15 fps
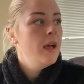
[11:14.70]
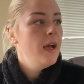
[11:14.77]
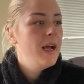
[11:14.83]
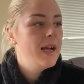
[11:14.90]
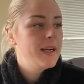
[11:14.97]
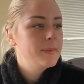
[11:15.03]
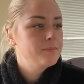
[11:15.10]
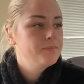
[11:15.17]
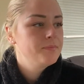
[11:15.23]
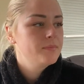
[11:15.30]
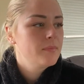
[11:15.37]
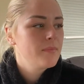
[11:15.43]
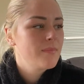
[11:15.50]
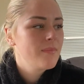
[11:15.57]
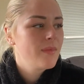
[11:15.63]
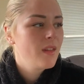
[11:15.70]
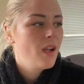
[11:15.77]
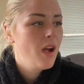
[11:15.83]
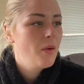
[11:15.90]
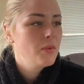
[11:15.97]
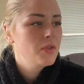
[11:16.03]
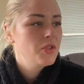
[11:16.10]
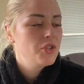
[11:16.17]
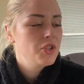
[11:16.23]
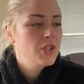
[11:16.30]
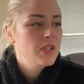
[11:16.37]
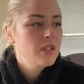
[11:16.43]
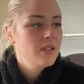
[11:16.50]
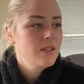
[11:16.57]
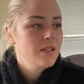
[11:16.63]
I was
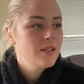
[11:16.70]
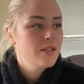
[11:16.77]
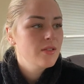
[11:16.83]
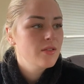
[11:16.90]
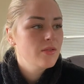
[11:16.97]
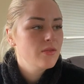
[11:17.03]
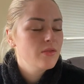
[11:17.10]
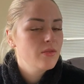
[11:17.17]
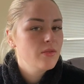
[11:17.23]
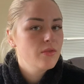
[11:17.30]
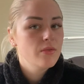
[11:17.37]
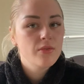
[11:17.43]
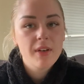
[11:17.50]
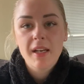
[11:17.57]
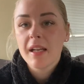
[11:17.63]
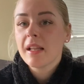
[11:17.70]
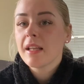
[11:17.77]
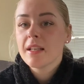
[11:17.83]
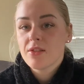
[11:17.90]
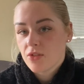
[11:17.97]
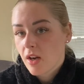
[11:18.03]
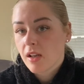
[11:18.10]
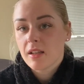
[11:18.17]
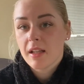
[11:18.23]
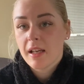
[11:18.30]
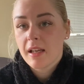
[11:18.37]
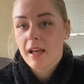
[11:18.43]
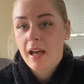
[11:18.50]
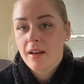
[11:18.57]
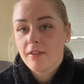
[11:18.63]
just really
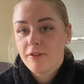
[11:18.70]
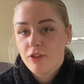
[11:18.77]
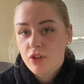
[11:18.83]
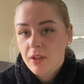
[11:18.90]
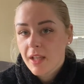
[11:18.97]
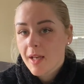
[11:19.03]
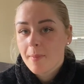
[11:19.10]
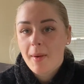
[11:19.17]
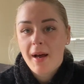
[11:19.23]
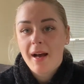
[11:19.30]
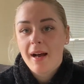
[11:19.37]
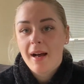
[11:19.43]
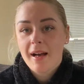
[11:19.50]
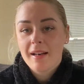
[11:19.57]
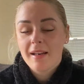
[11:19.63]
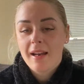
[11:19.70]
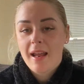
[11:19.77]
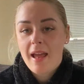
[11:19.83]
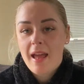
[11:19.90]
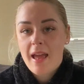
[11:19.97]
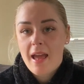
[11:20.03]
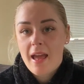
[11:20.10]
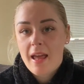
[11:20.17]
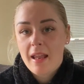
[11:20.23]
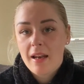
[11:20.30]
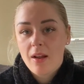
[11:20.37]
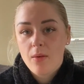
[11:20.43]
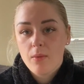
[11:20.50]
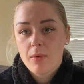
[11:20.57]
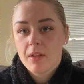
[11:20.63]
struggling and falling apart
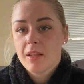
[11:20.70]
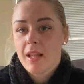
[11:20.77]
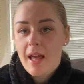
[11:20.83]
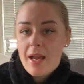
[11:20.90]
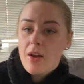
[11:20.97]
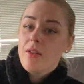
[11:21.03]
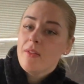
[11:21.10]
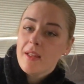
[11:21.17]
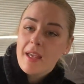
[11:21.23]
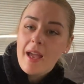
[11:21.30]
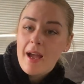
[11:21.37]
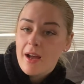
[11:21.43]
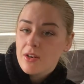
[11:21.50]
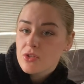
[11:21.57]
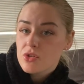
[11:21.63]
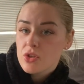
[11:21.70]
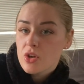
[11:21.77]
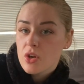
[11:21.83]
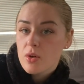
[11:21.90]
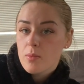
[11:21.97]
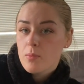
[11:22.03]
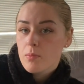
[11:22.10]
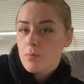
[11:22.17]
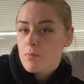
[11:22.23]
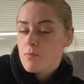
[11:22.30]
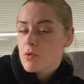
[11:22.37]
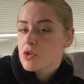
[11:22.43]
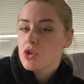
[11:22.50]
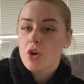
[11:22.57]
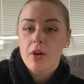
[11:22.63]
and would lay on the couch
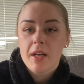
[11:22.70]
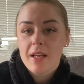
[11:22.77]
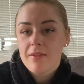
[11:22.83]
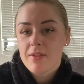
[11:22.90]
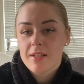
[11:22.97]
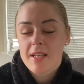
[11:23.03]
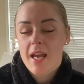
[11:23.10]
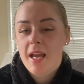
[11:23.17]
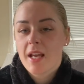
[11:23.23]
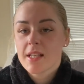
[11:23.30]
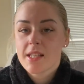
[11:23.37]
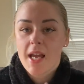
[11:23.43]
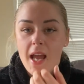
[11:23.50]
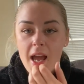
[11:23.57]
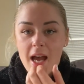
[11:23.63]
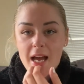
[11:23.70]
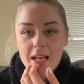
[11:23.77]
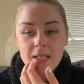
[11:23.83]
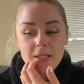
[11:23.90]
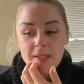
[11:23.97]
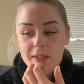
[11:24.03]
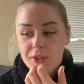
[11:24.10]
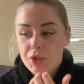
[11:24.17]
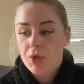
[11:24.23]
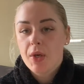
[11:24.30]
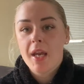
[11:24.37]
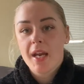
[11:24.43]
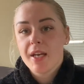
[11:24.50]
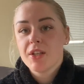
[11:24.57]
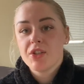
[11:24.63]
majority of the day because I had no
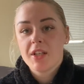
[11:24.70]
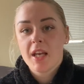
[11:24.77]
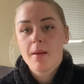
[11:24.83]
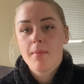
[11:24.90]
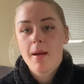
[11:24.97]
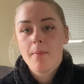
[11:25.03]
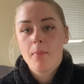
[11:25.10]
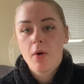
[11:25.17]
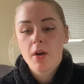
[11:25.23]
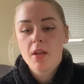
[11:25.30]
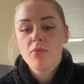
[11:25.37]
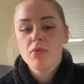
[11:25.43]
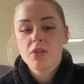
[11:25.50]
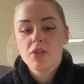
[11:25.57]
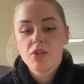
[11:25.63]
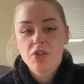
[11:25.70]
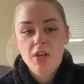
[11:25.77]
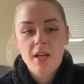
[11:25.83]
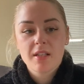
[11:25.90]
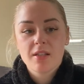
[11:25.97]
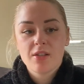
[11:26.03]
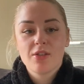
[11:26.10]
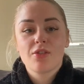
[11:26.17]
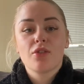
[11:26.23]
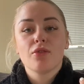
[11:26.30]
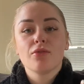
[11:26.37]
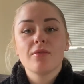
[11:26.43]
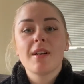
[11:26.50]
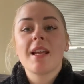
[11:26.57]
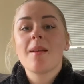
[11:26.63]
energy and my body was just
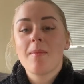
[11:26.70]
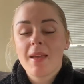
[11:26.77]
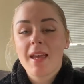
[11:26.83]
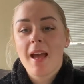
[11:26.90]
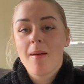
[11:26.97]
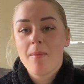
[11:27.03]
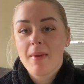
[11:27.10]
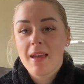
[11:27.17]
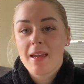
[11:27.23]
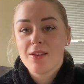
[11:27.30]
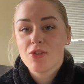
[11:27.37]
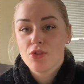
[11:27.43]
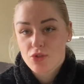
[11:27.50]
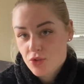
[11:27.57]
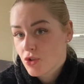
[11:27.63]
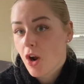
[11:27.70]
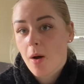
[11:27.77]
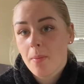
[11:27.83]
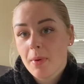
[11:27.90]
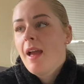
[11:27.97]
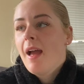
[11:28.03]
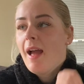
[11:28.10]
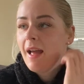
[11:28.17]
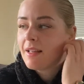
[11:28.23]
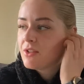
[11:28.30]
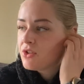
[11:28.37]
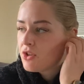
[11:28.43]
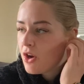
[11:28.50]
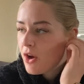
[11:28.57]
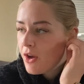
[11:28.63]
screaming at me to stop. And
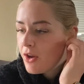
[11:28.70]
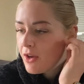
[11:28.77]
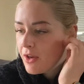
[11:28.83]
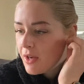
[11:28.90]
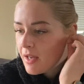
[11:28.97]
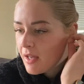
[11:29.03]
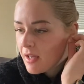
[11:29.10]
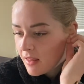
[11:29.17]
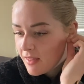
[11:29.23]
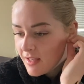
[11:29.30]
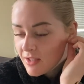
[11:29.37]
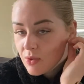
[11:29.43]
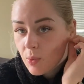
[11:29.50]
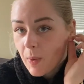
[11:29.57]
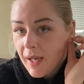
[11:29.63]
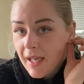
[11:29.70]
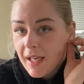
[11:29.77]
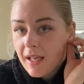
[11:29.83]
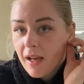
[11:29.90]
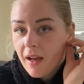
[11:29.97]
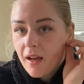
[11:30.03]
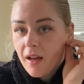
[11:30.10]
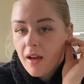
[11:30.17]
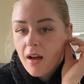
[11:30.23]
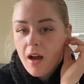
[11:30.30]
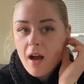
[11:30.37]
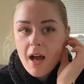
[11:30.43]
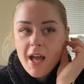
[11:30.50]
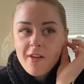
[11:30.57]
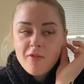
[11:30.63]
so this week
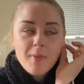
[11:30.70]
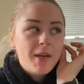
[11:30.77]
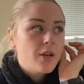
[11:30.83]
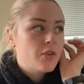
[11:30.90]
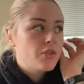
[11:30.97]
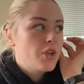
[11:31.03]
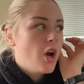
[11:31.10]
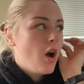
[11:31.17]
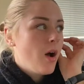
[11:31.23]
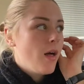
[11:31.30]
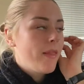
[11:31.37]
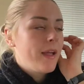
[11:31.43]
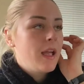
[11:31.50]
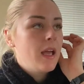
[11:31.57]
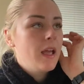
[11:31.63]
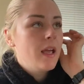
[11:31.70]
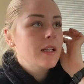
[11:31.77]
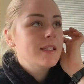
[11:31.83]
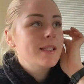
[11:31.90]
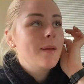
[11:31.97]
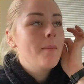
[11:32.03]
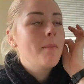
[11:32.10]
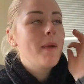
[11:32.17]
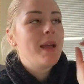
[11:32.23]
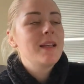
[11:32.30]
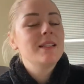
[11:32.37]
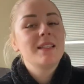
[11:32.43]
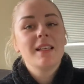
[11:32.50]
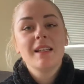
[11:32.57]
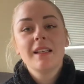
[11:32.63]
I've been on top. Like, it's
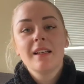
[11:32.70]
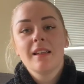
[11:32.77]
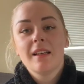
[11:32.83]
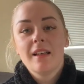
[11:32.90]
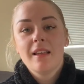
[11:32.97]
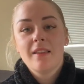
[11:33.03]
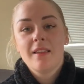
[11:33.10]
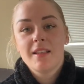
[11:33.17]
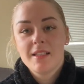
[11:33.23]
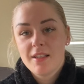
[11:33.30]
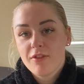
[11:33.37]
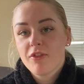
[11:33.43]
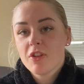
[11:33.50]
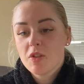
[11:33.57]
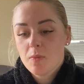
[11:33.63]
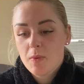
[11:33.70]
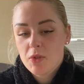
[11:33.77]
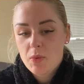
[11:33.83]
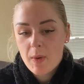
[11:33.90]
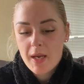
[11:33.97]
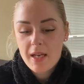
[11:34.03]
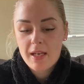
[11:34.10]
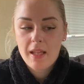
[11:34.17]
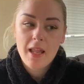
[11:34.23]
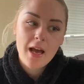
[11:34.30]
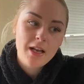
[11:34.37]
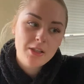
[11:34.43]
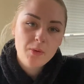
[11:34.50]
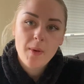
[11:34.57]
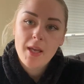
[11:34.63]
amazing the difference between
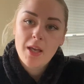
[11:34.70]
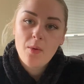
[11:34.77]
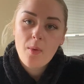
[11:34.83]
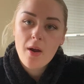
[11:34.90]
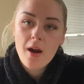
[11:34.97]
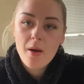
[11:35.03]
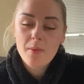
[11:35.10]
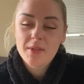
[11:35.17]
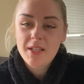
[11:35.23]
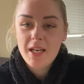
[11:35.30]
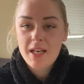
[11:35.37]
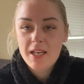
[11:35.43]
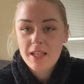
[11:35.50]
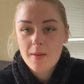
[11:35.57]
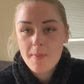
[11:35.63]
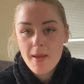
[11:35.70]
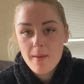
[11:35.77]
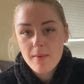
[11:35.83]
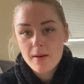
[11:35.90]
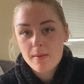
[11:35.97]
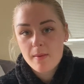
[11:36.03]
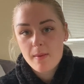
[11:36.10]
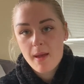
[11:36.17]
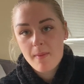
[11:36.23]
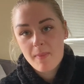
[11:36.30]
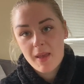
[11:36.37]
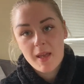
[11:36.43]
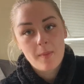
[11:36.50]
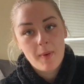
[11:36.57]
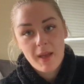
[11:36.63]
last week where I was eating the bare minimum and
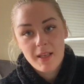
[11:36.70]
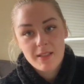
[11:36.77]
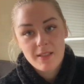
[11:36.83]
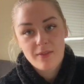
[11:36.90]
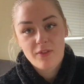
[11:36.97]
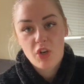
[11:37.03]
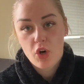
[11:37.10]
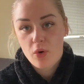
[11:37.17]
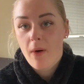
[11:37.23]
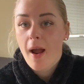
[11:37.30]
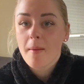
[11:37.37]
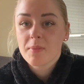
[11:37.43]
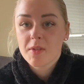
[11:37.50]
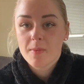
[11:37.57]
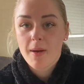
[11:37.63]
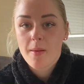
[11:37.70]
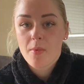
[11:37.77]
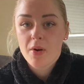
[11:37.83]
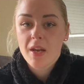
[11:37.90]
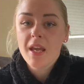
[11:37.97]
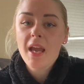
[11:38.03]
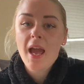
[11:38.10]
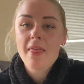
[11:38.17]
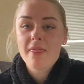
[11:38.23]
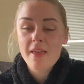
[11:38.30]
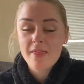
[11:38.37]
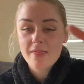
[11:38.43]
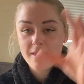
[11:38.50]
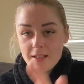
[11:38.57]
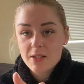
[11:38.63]
being a piece of crap to my body, and
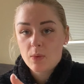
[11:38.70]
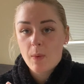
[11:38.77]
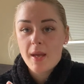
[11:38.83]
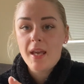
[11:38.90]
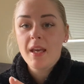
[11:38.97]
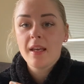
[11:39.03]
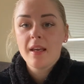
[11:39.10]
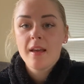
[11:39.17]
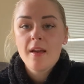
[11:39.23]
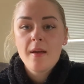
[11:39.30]
then this week